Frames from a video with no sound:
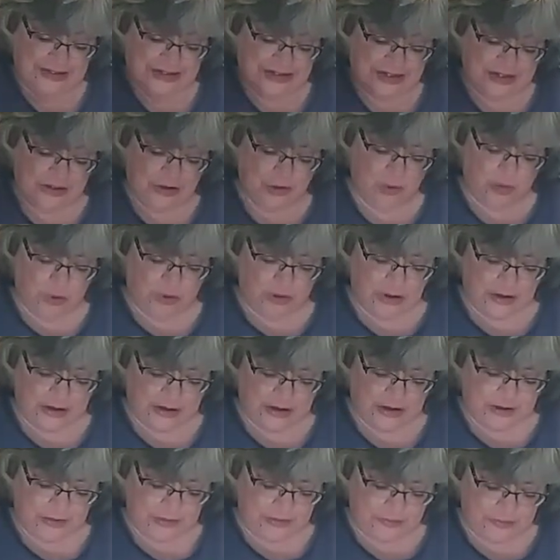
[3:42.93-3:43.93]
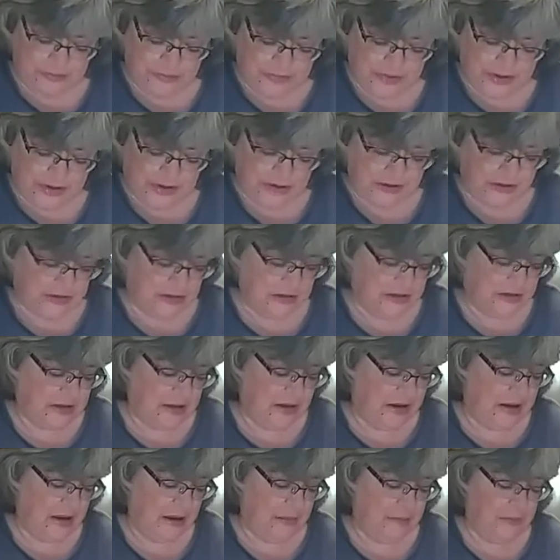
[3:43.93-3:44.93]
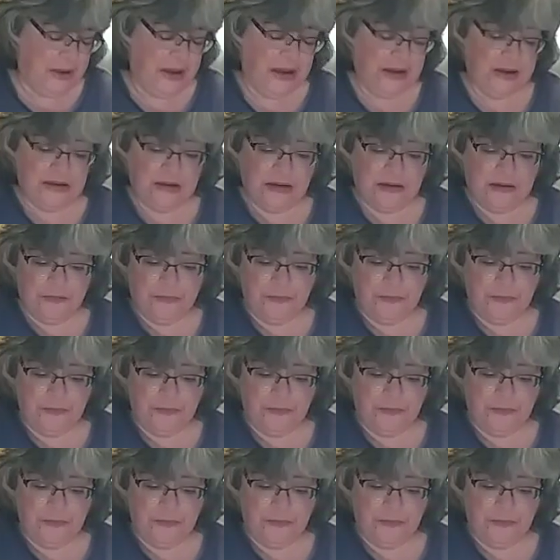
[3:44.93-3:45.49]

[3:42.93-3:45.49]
it'll work because it's going to get painted.